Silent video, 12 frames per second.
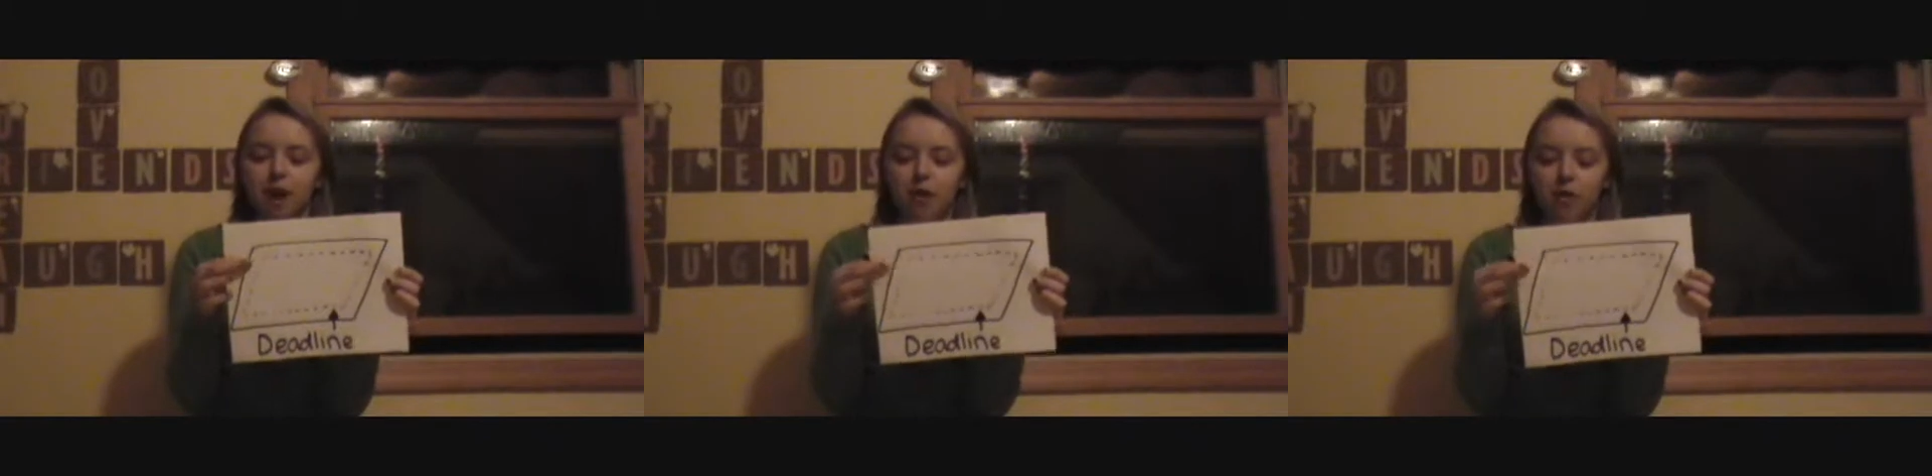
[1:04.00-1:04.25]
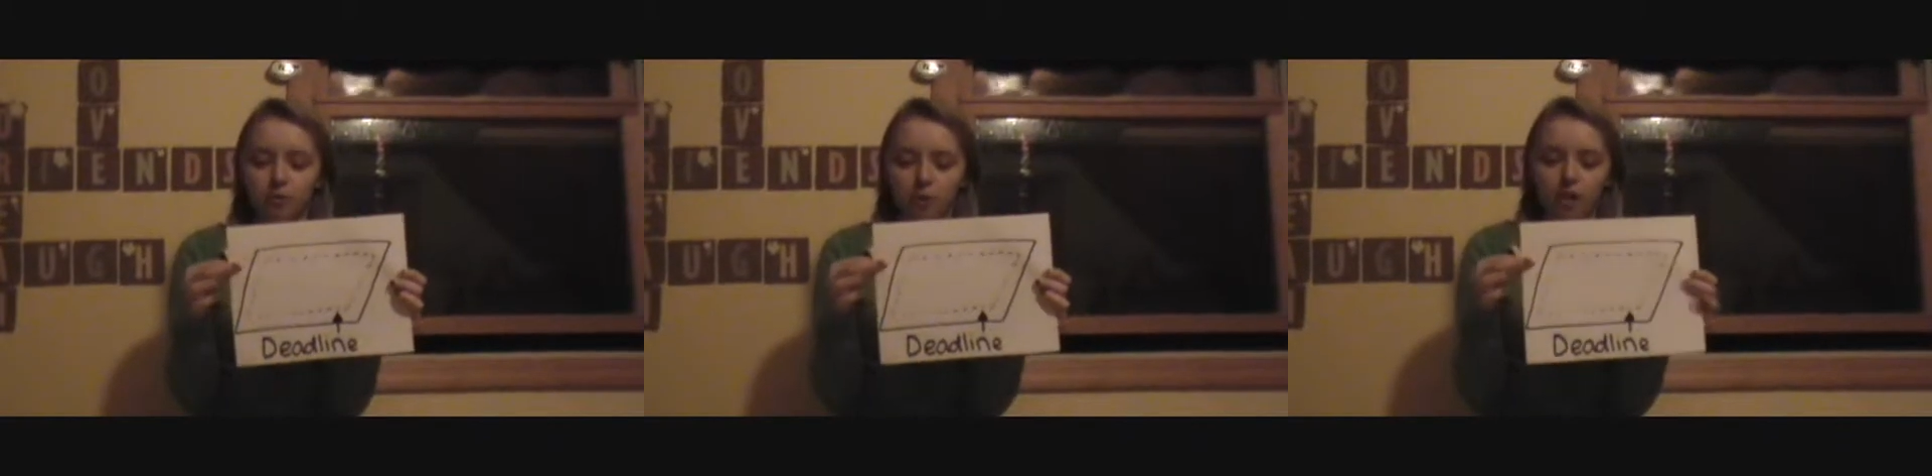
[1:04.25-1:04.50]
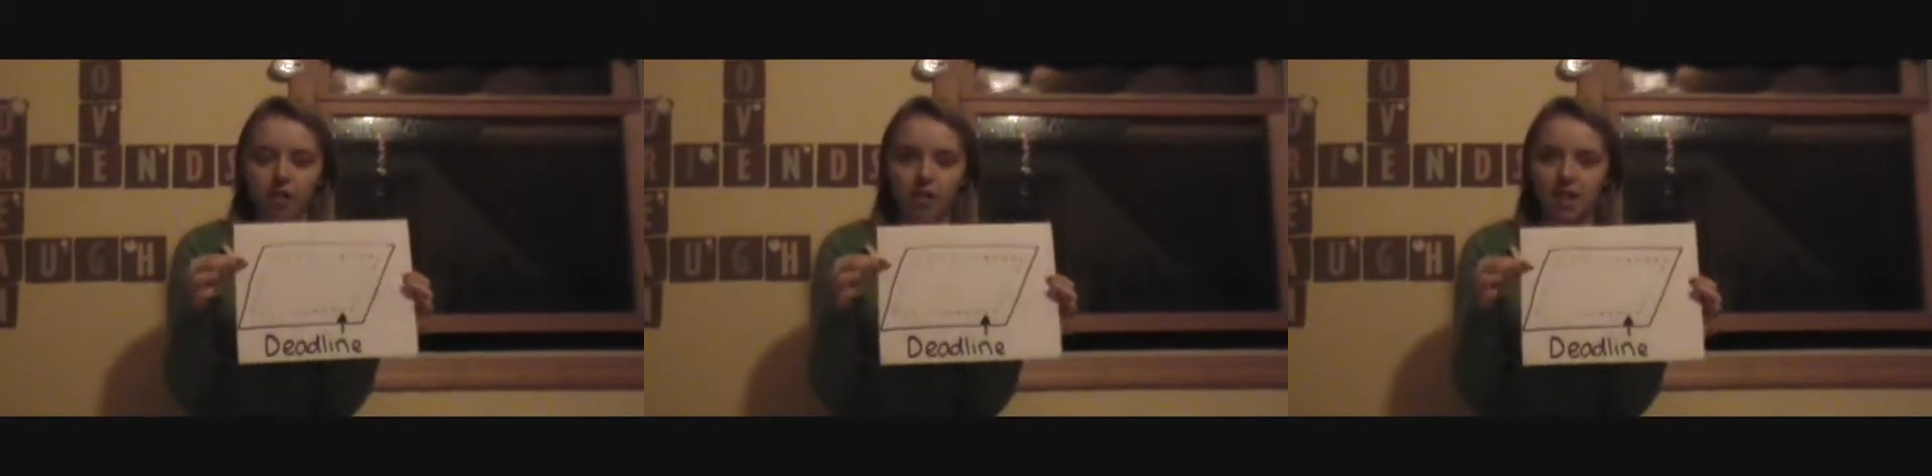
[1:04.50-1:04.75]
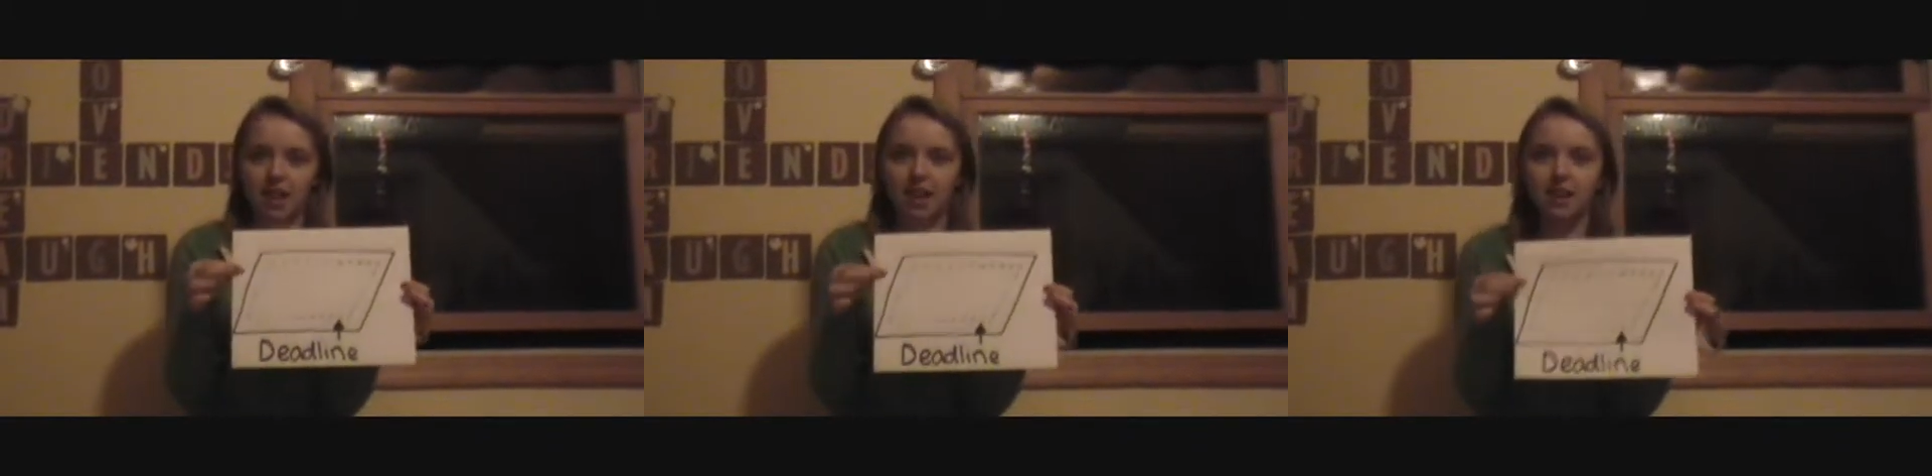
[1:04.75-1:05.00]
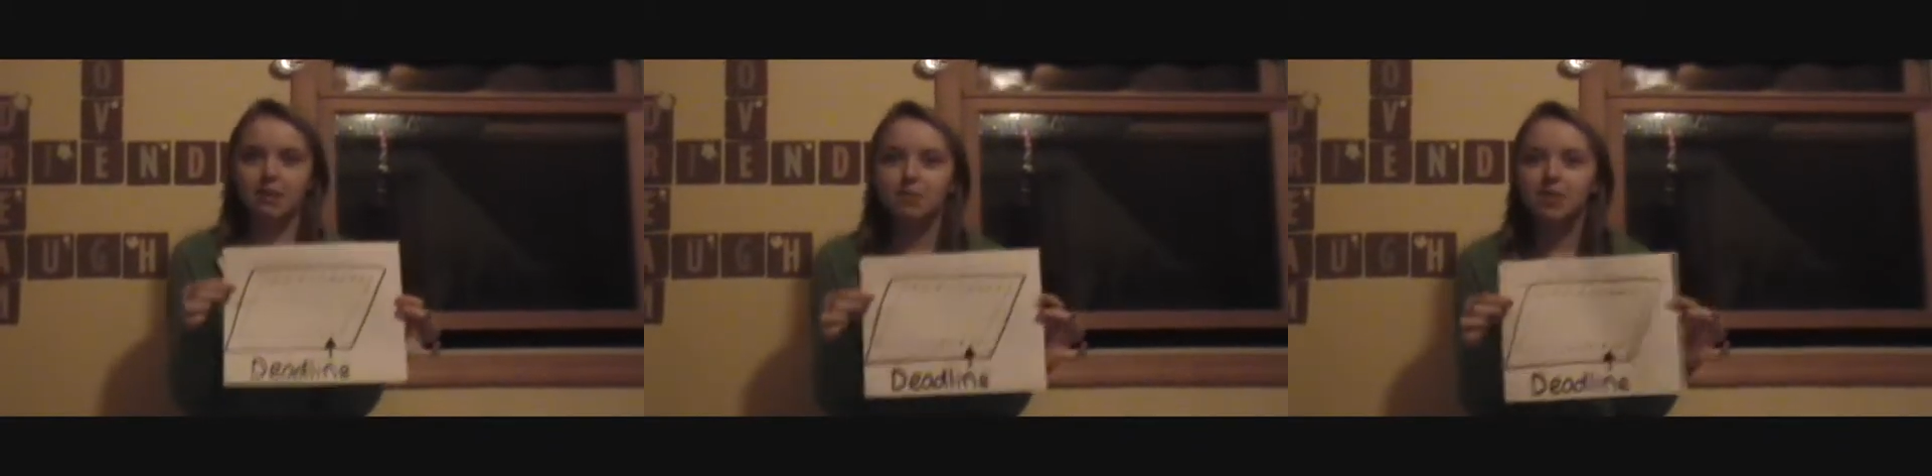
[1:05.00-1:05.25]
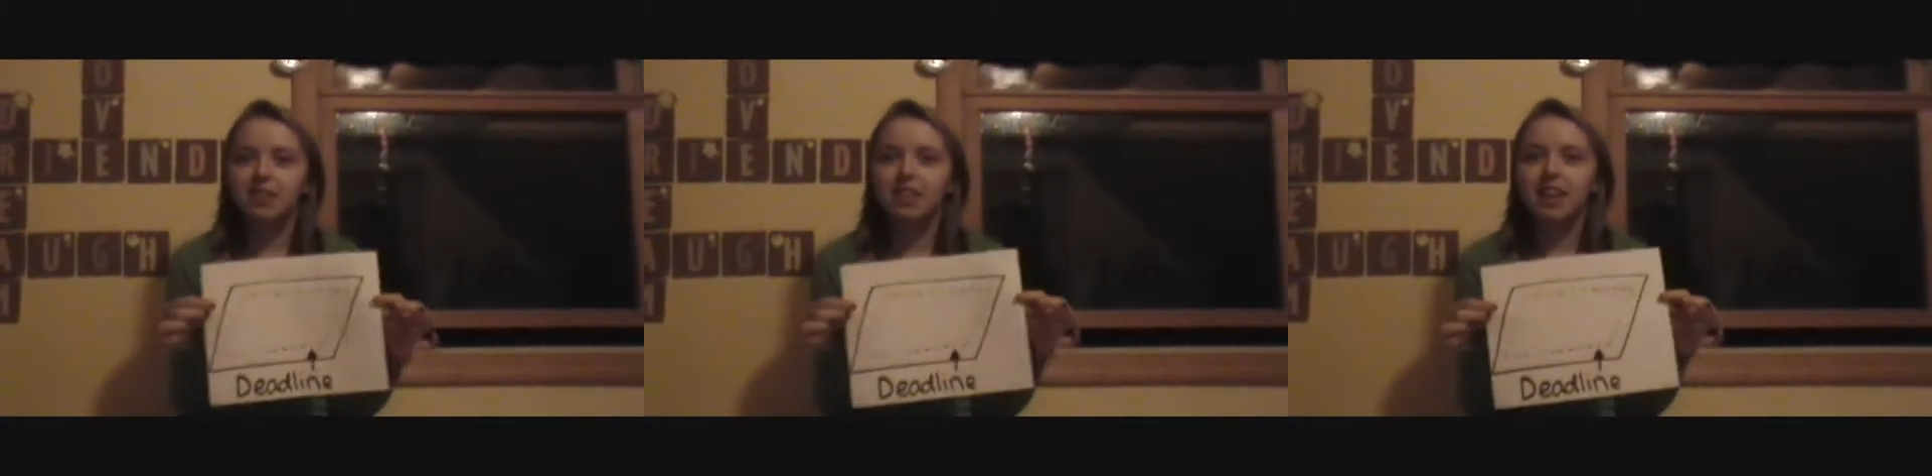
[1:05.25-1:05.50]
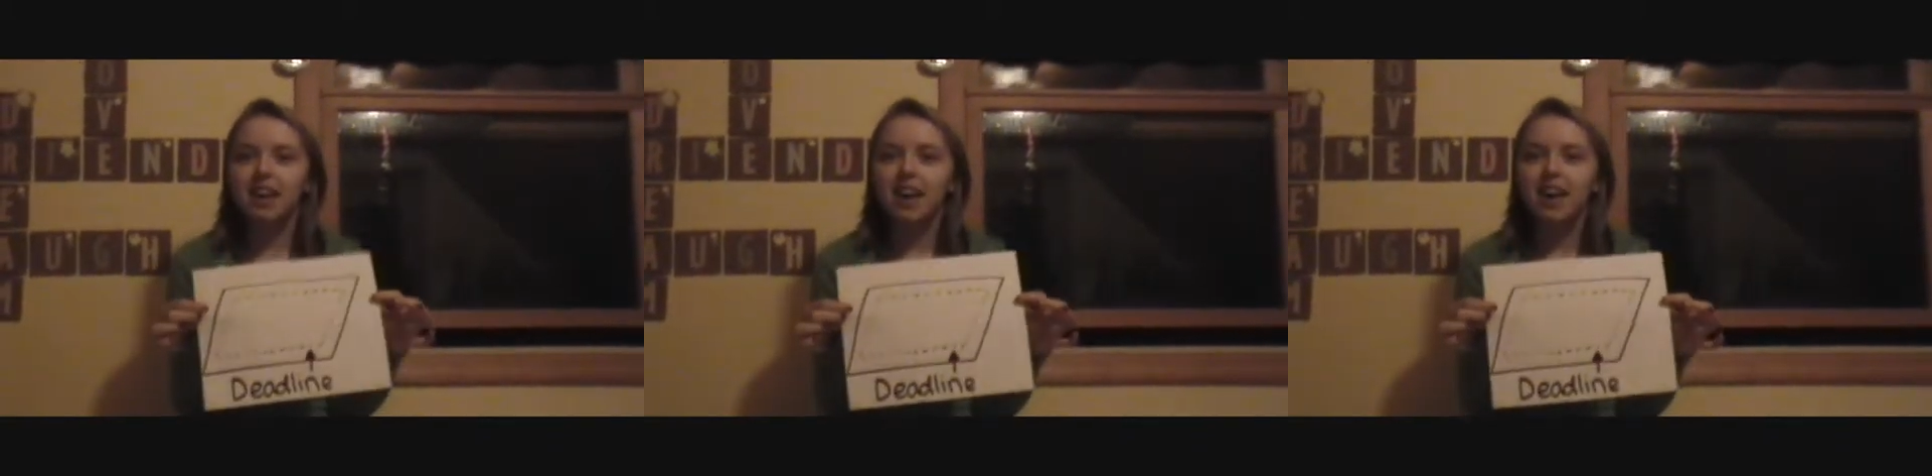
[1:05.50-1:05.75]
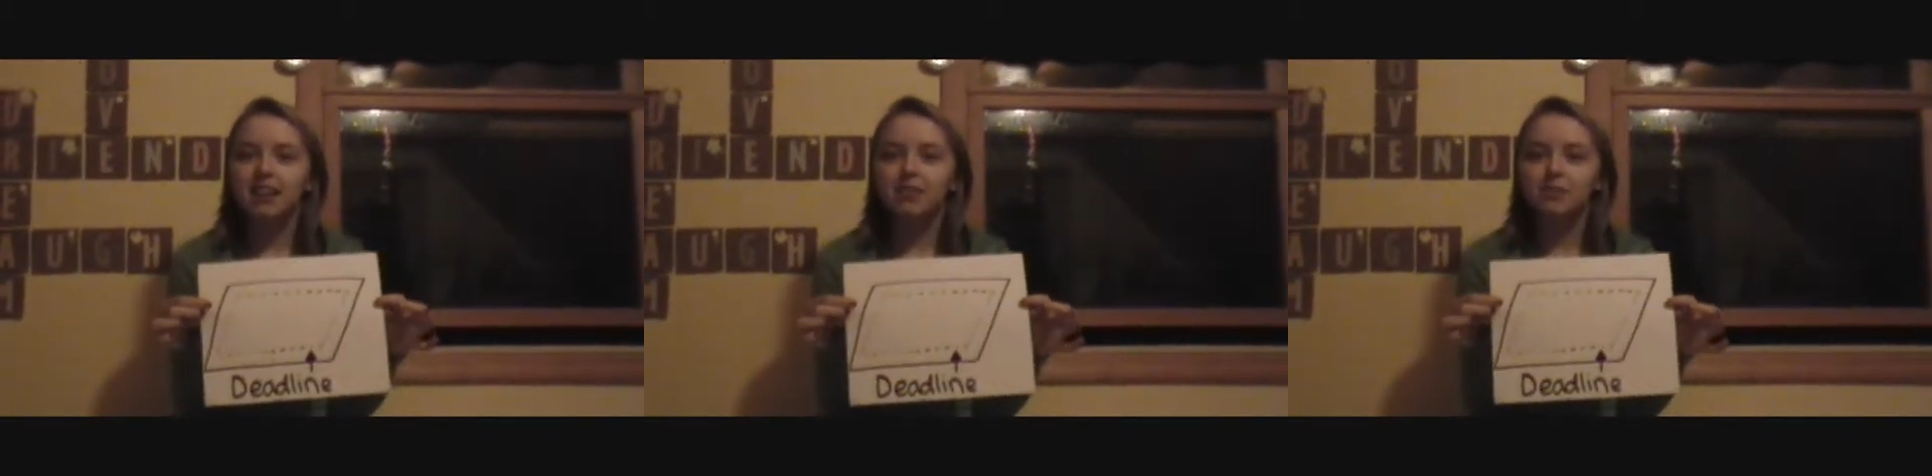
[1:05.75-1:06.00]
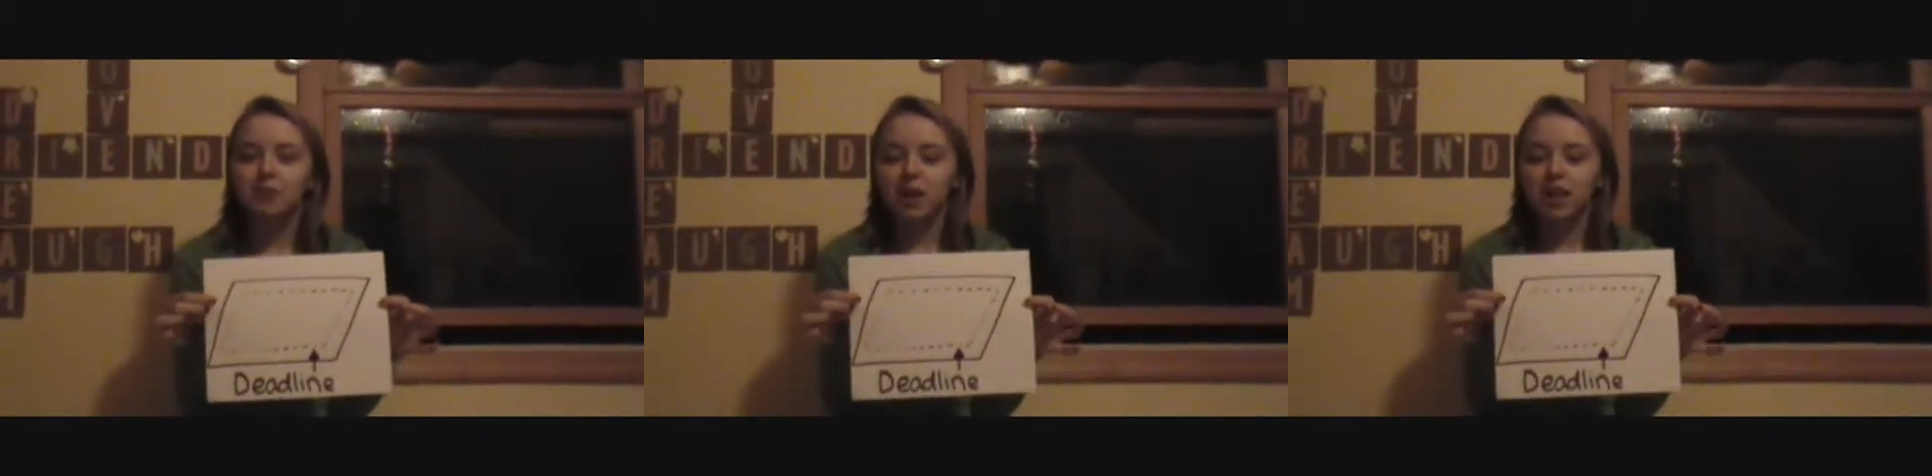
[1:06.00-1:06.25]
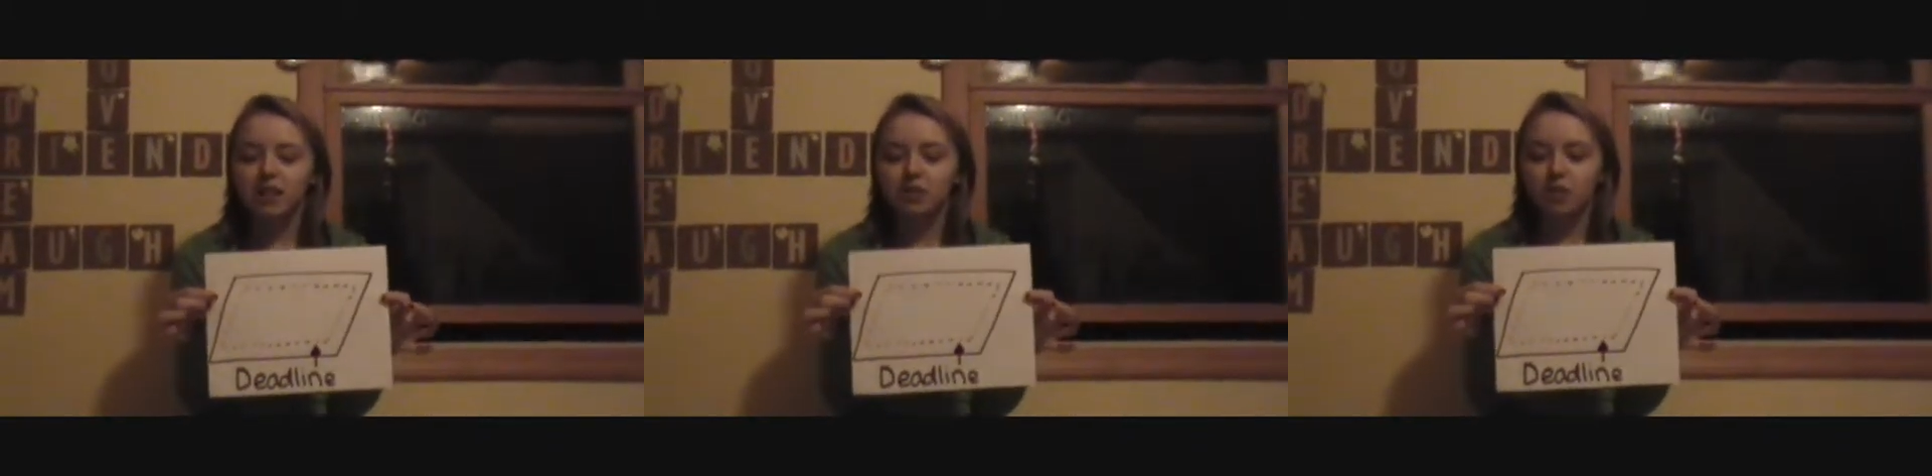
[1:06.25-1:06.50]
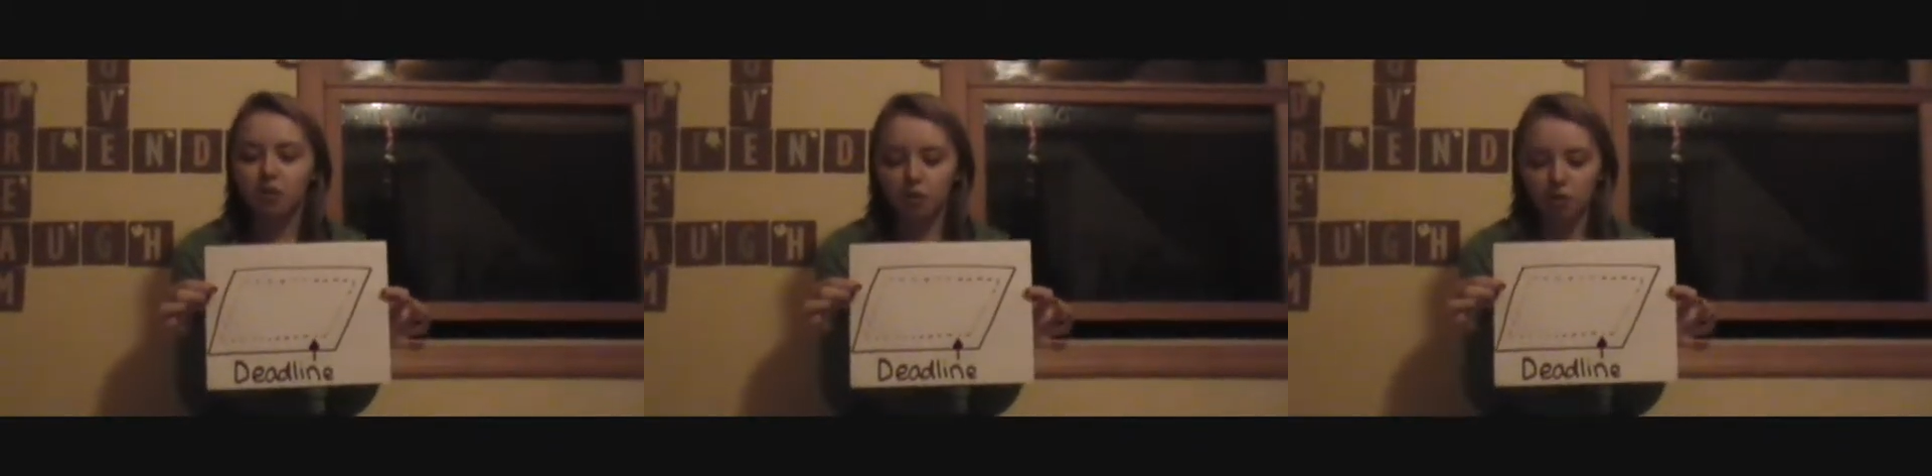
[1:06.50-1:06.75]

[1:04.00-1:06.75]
the outer wall, and anybody that went